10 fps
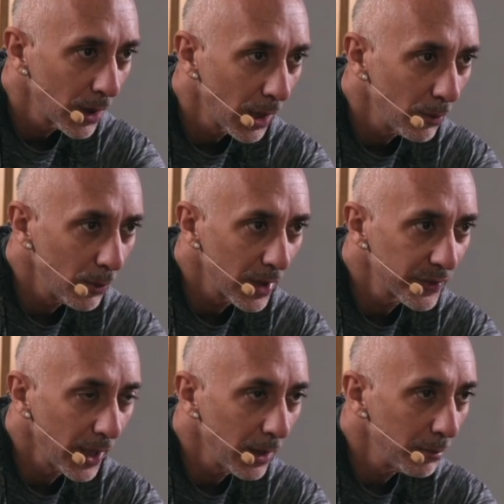And we can
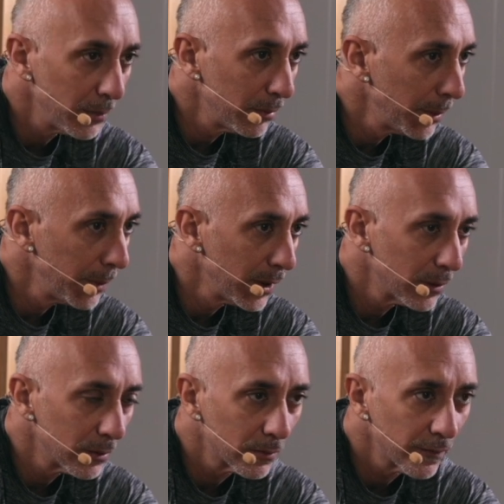stay maybe
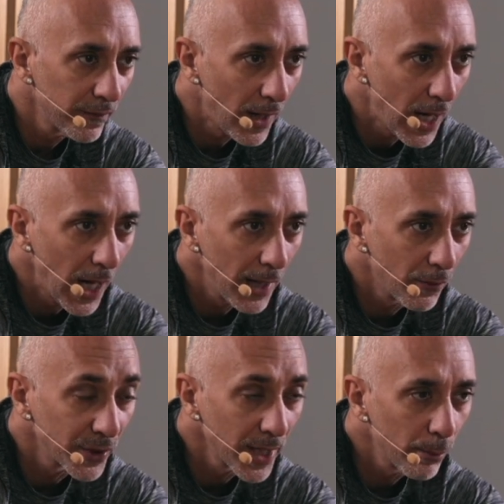5
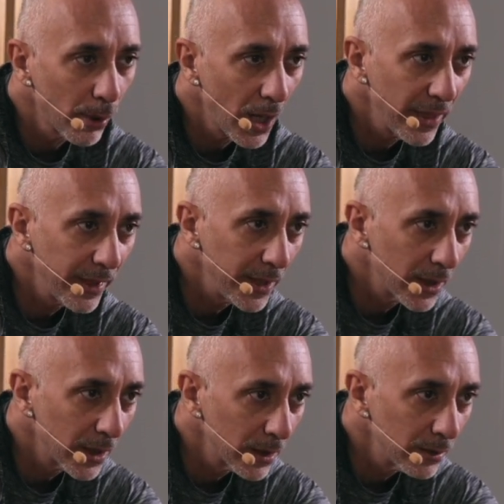or 10 breaths
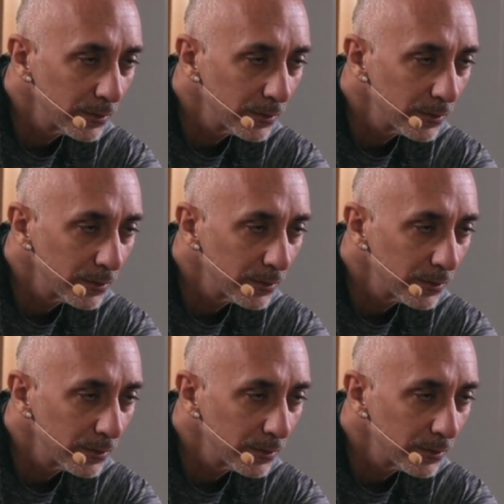here.